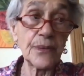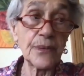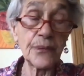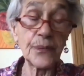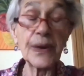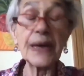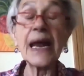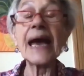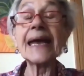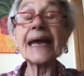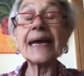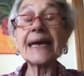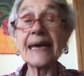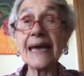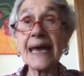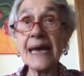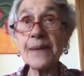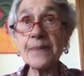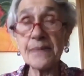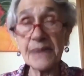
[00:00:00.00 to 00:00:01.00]
when I
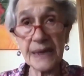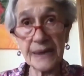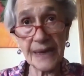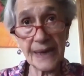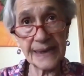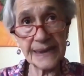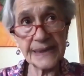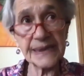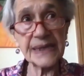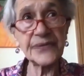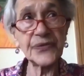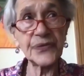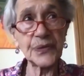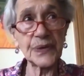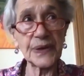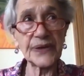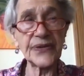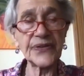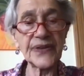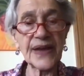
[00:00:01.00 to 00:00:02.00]
came in
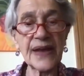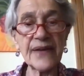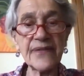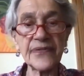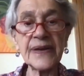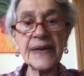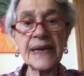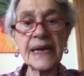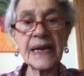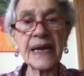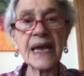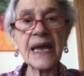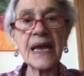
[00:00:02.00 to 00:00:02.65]
1947